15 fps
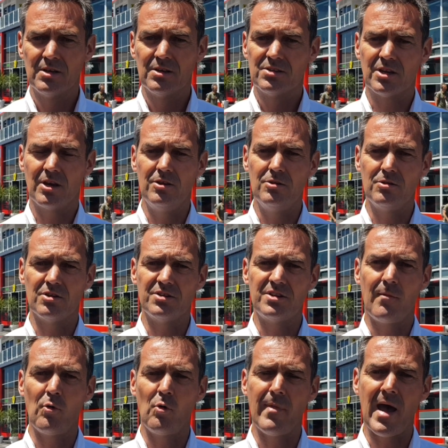So you can
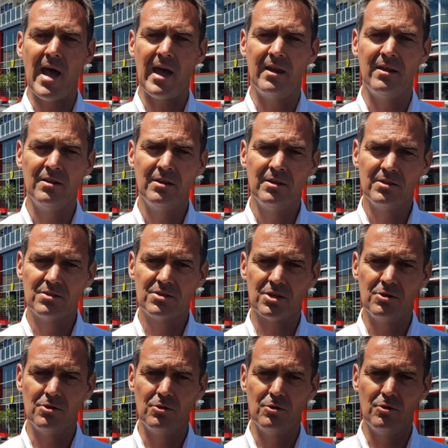double man
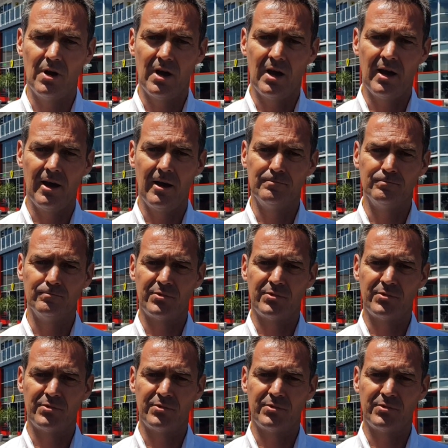to um,